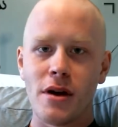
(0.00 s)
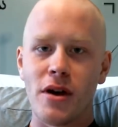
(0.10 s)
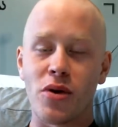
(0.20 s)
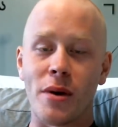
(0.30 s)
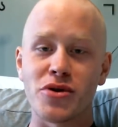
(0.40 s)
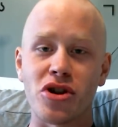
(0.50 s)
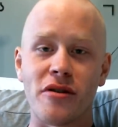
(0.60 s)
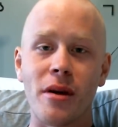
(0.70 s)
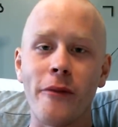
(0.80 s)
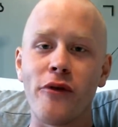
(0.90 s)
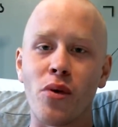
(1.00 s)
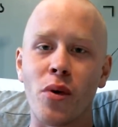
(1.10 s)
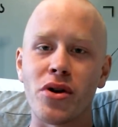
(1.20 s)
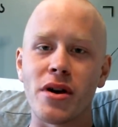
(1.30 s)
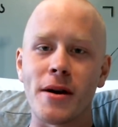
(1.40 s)
So I'm sure some of you are
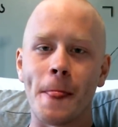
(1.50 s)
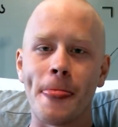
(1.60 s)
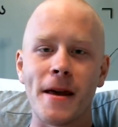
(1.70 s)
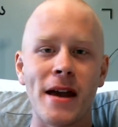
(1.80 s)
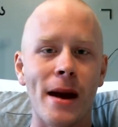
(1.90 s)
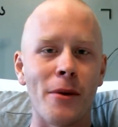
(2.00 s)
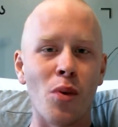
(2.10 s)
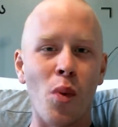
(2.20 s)
wondering, Cameron,